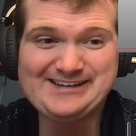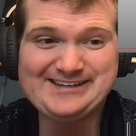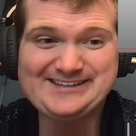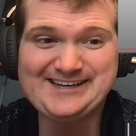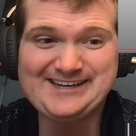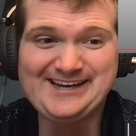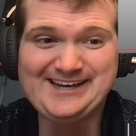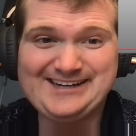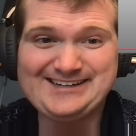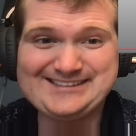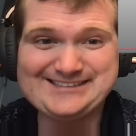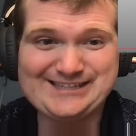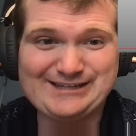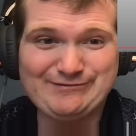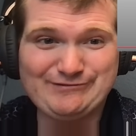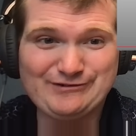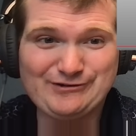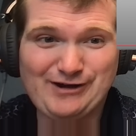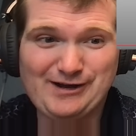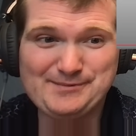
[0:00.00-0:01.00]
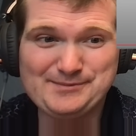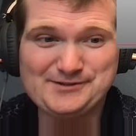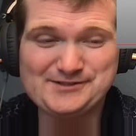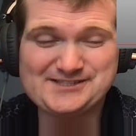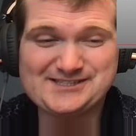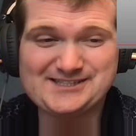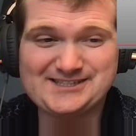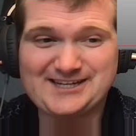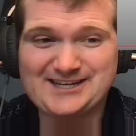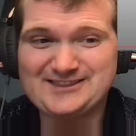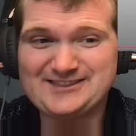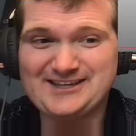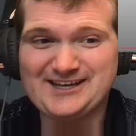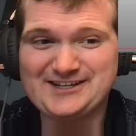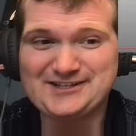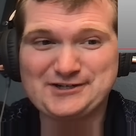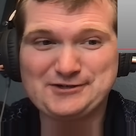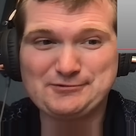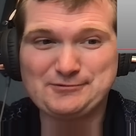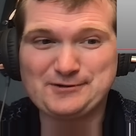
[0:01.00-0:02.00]
yeah, if you're able to get
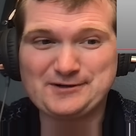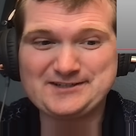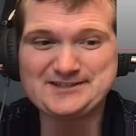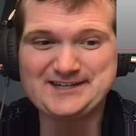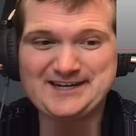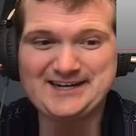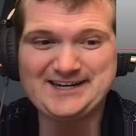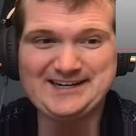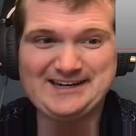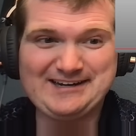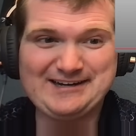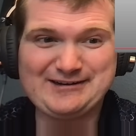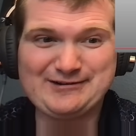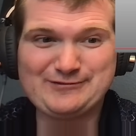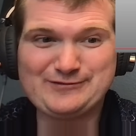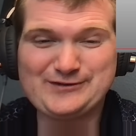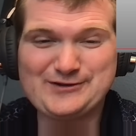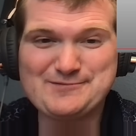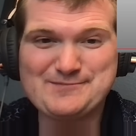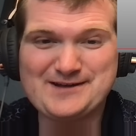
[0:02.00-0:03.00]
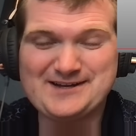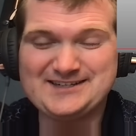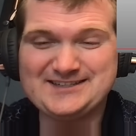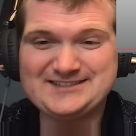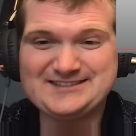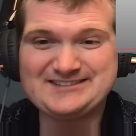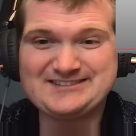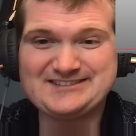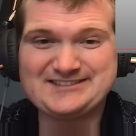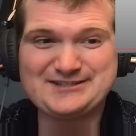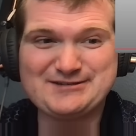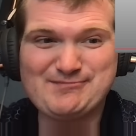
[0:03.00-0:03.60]
that coordinated in a few minutes,